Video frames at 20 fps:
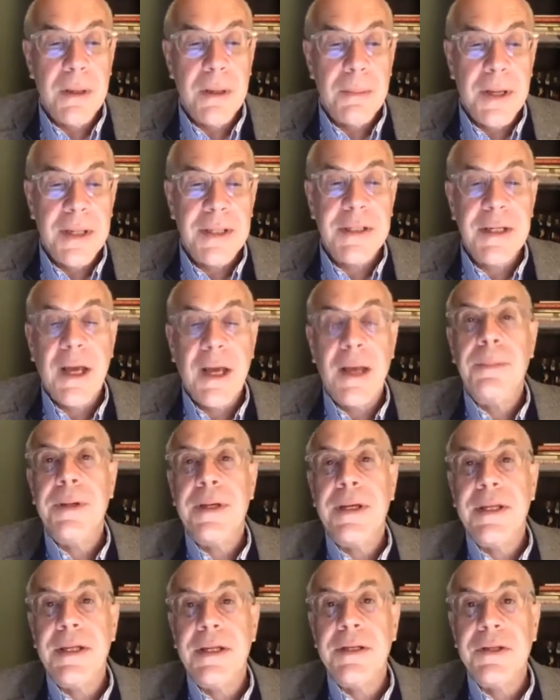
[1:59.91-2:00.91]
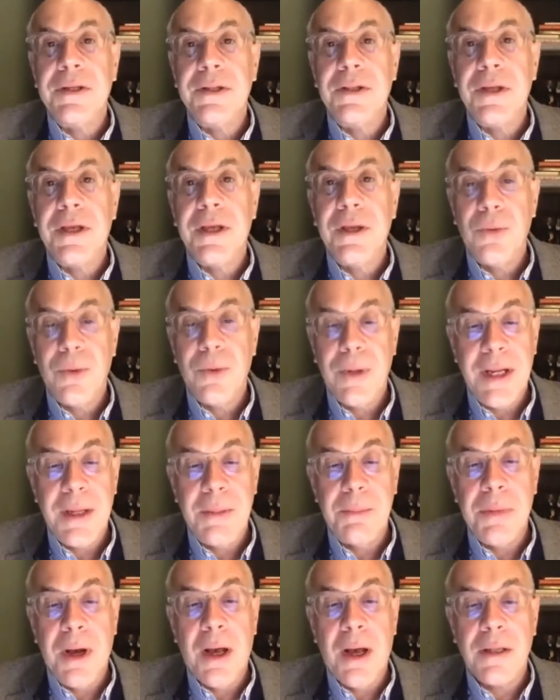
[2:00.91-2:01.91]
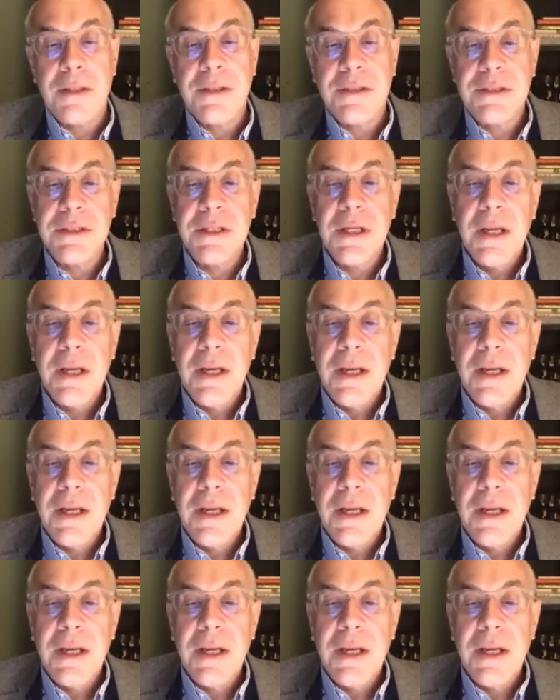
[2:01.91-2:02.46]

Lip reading: by typing it into the Q&A box.